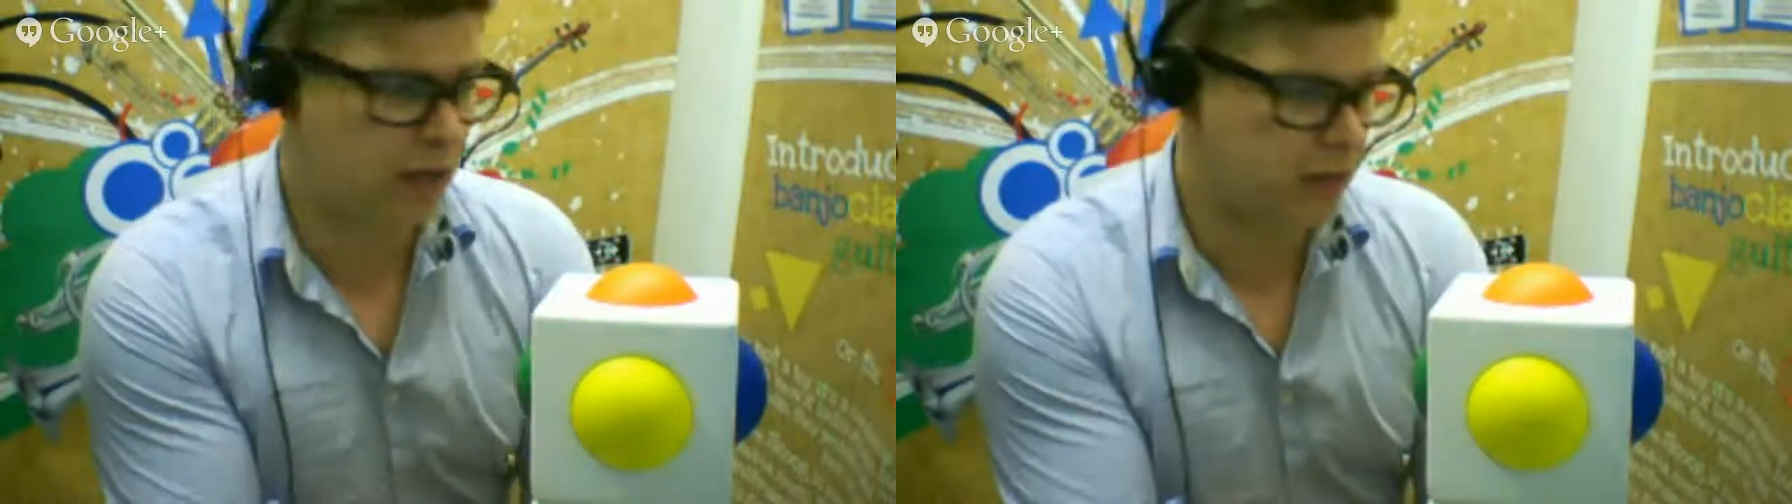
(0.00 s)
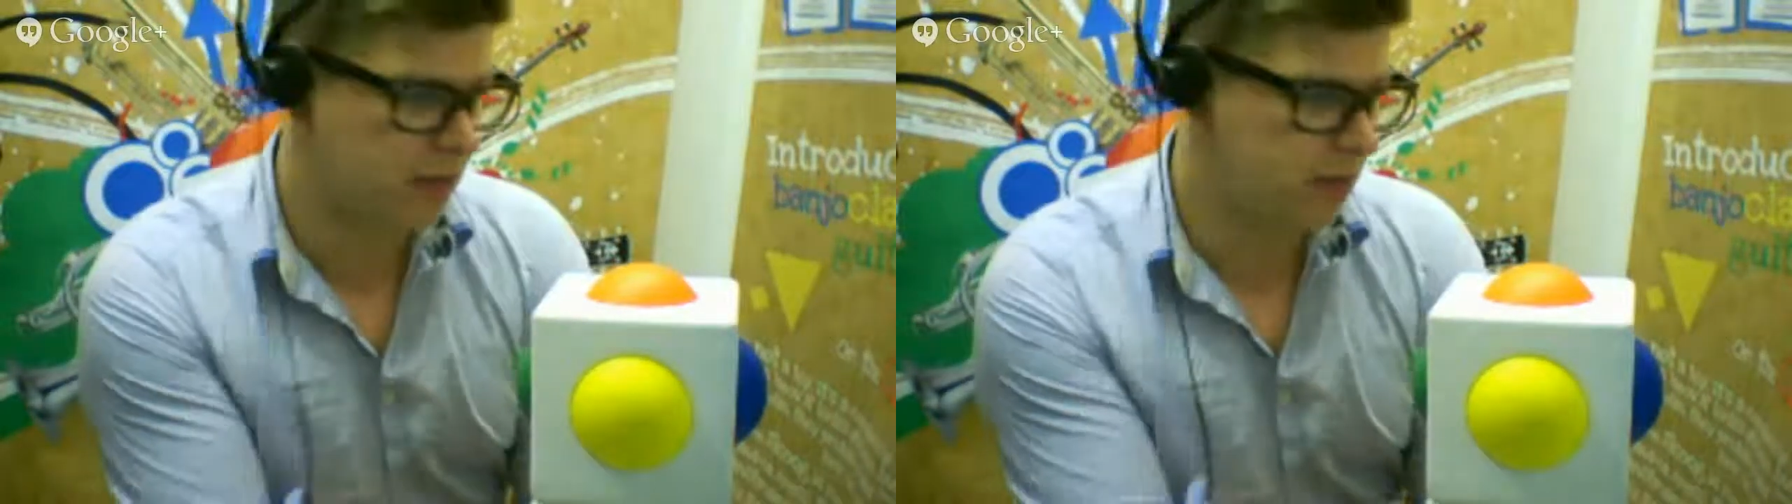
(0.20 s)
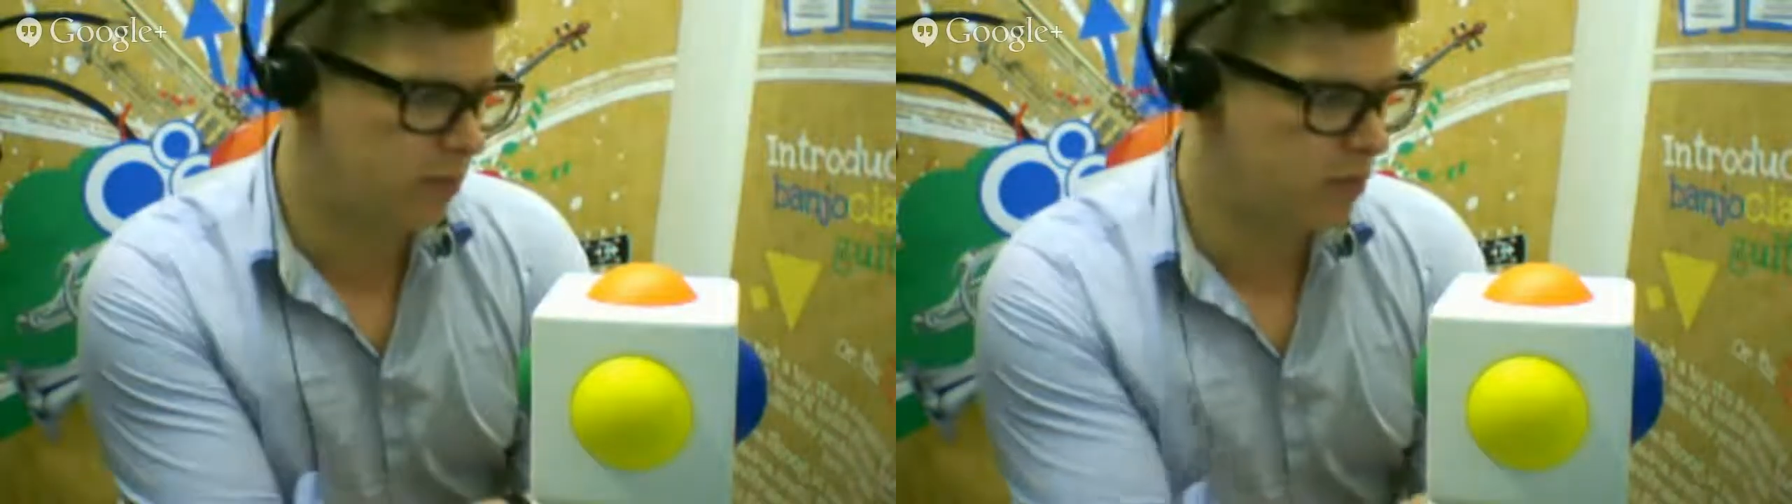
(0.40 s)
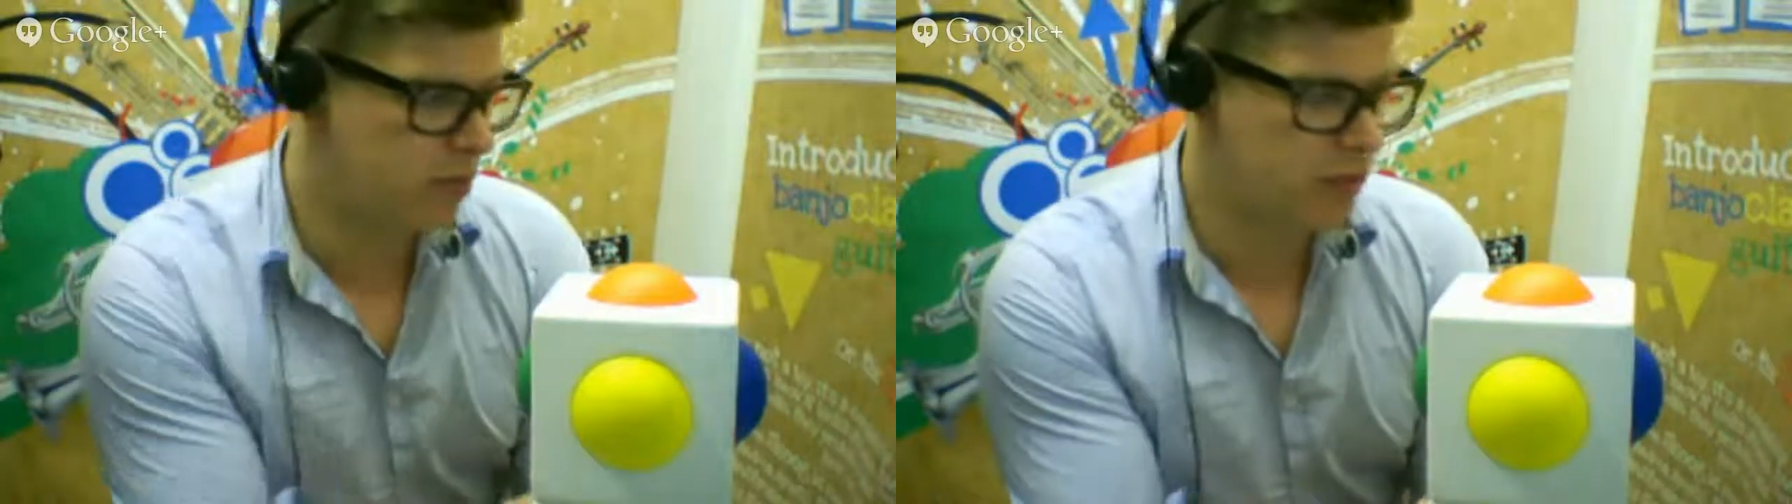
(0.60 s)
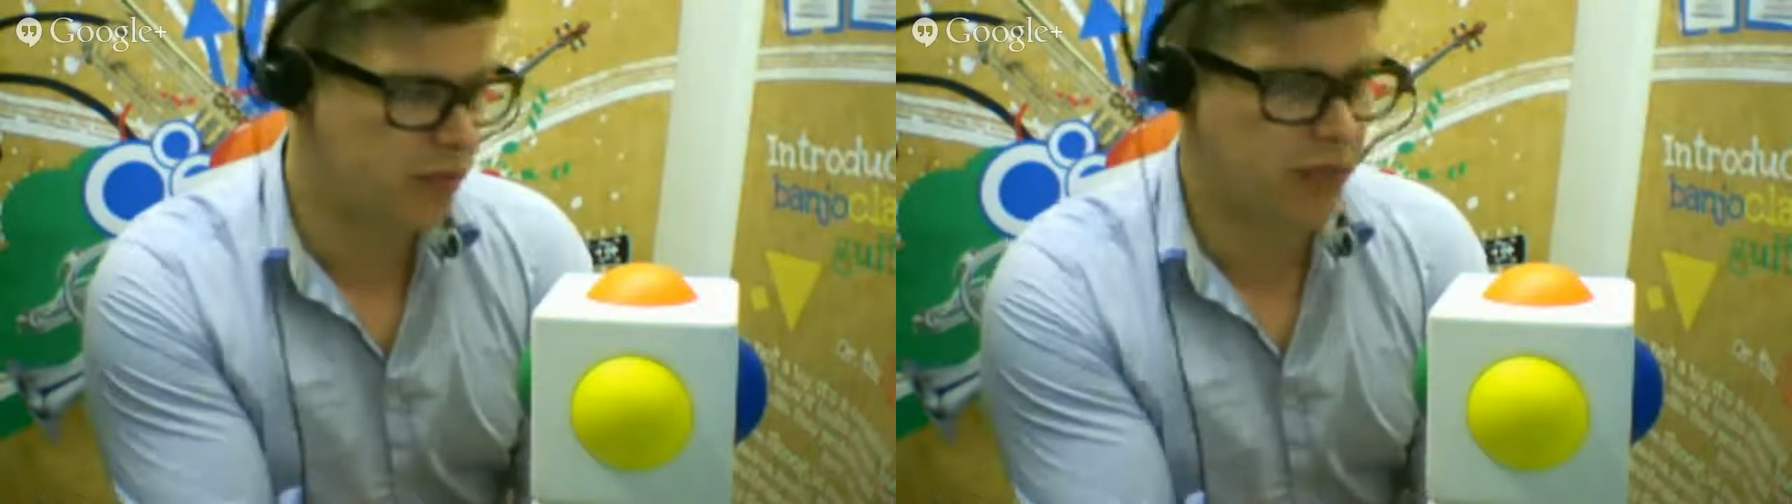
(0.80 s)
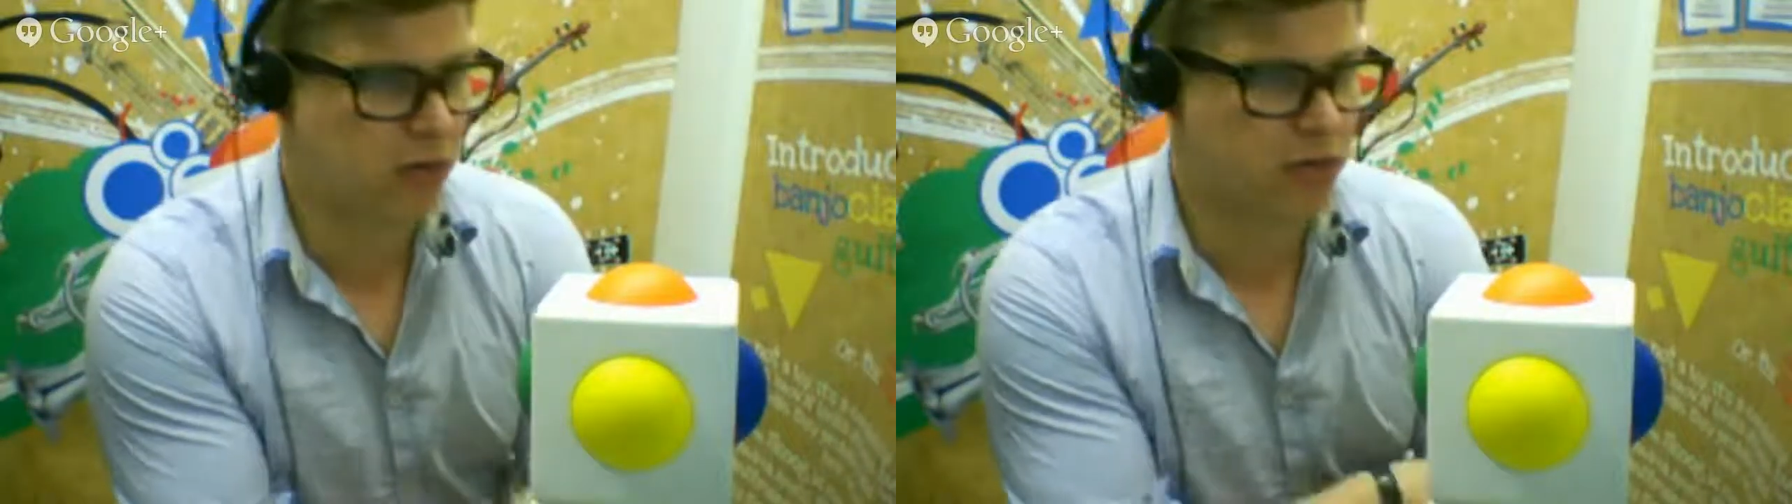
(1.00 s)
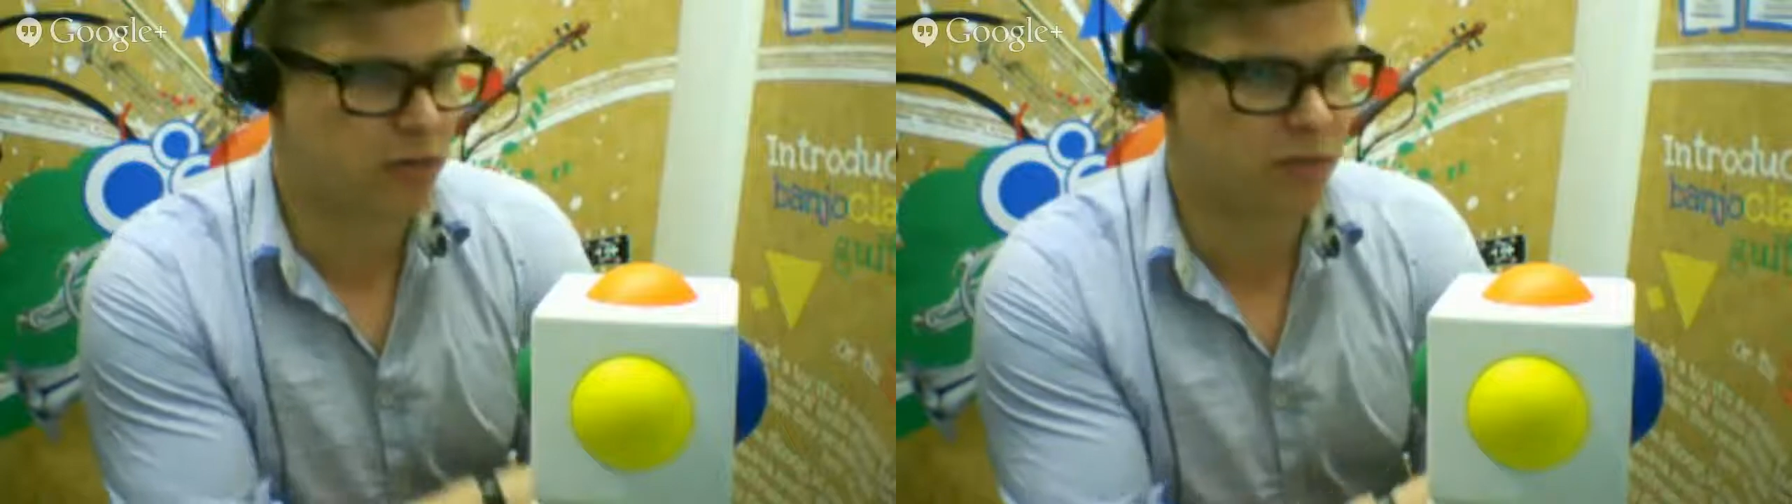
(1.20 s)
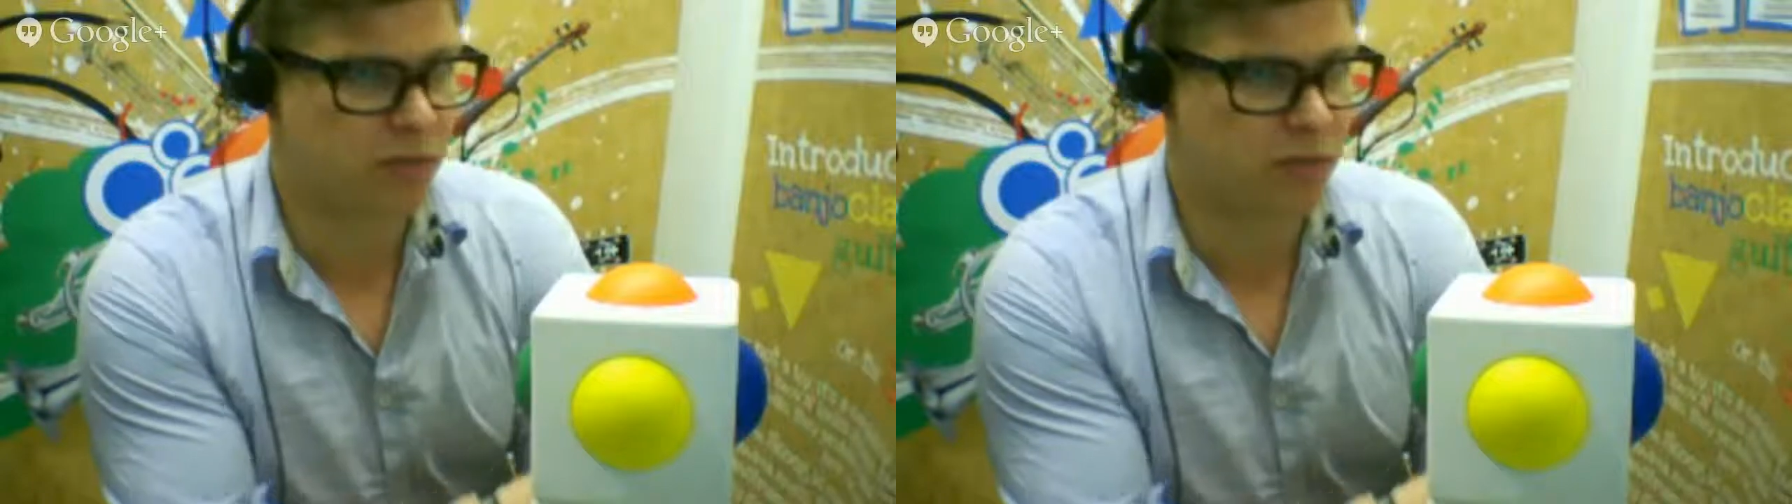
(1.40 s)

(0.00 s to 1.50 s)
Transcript: some use across some